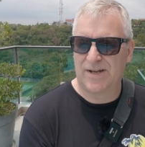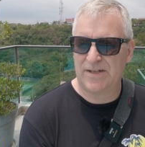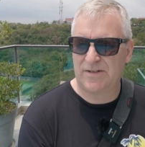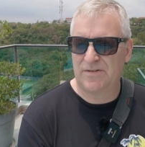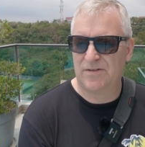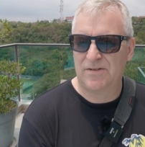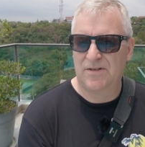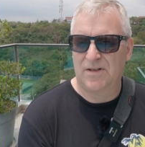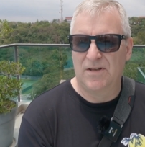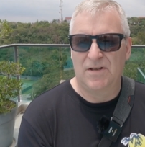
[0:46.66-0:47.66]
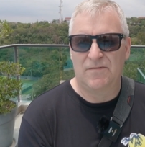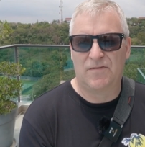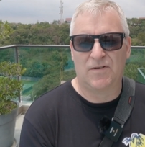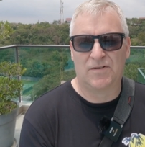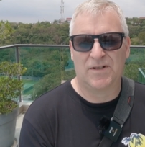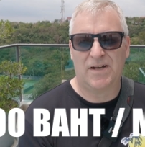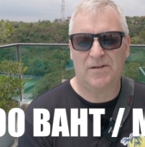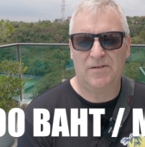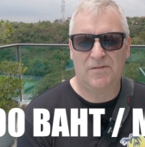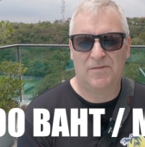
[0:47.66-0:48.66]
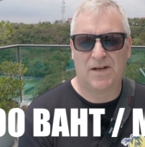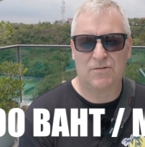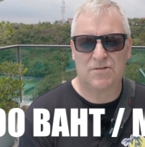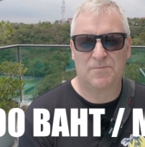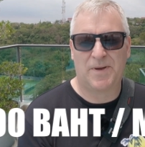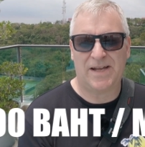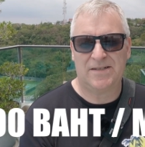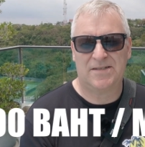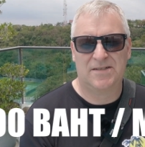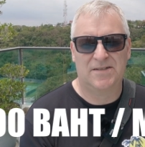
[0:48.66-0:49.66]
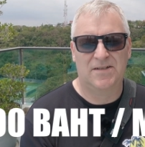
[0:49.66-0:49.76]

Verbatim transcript: rent it for 9,000 bahts,